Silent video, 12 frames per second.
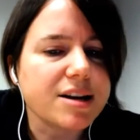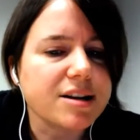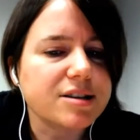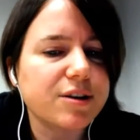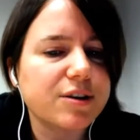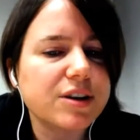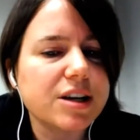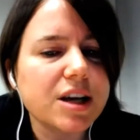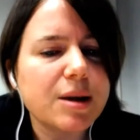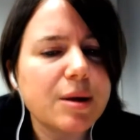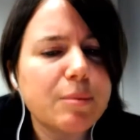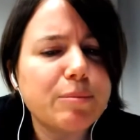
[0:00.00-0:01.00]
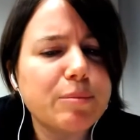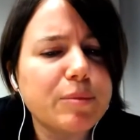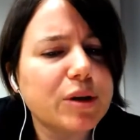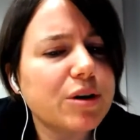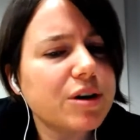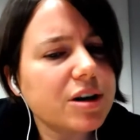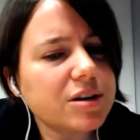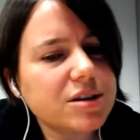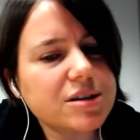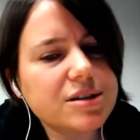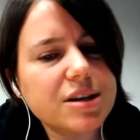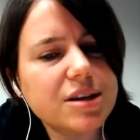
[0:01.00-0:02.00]
And so learning
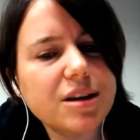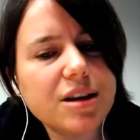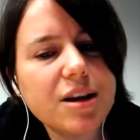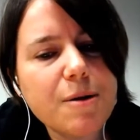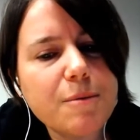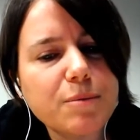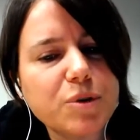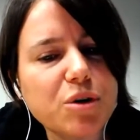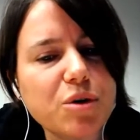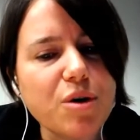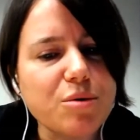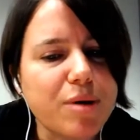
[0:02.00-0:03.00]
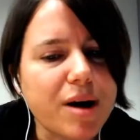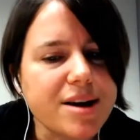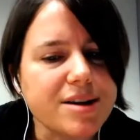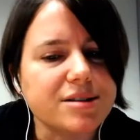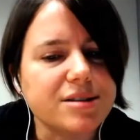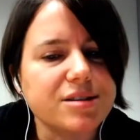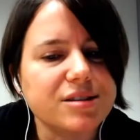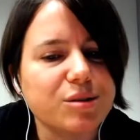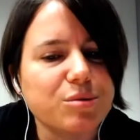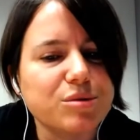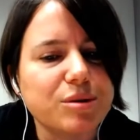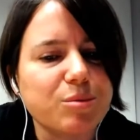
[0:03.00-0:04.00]
to see your own biases
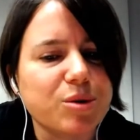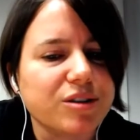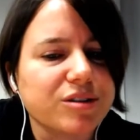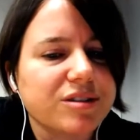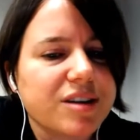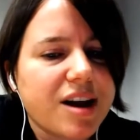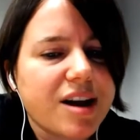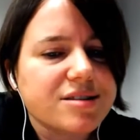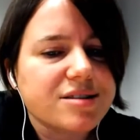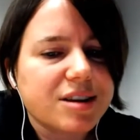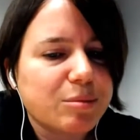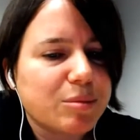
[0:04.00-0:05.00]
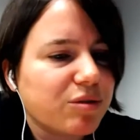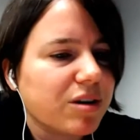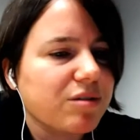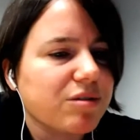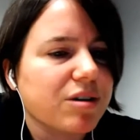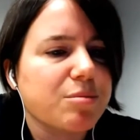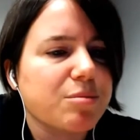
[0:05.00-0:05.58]
through someone else's eyes can be very, very